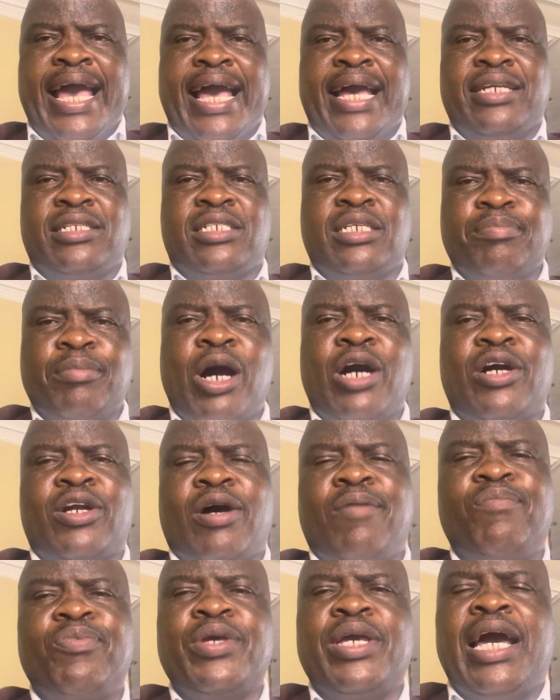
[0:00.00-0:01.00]

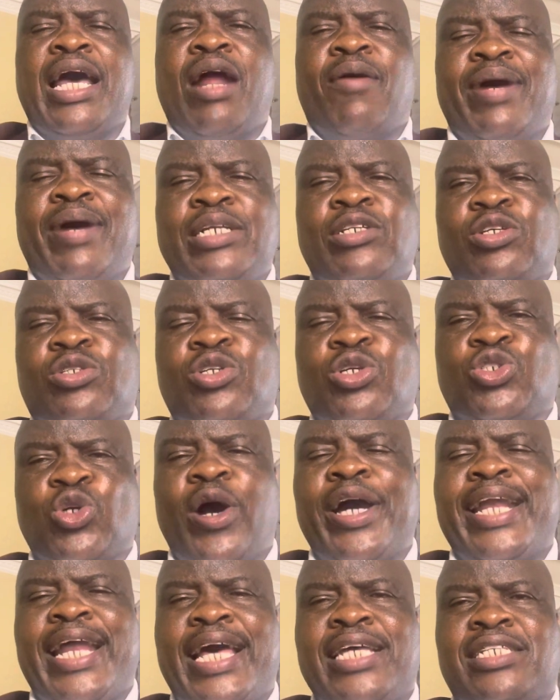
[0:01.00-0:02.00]
tomorrow. And I want you to
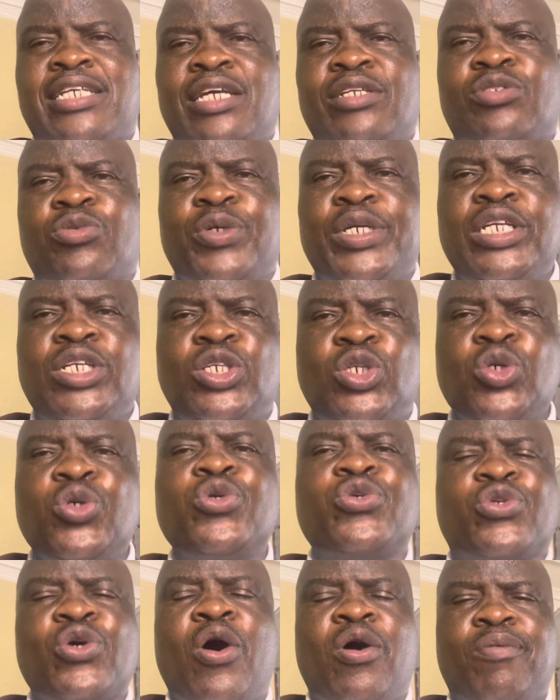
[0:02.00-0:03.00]
join us as we do
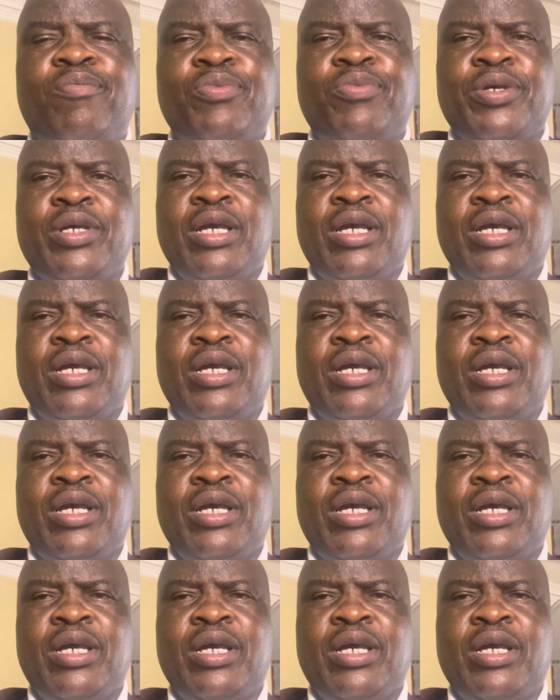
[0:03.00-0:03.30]
so.